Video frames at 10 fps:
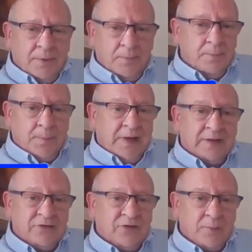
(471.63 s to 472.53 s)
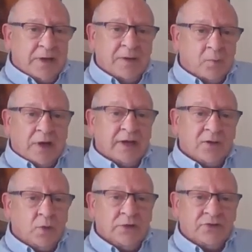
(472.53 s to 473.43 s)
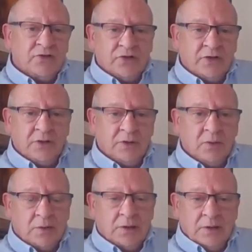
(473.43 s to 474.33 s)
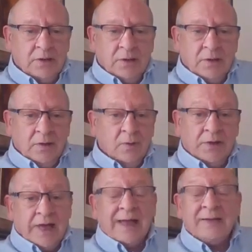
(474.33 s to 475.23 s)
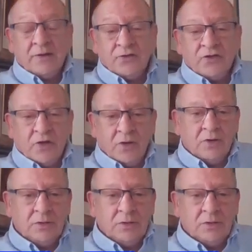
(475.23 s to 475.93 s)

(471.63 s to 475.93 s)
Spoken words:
But part of my work was to, with a hand saw,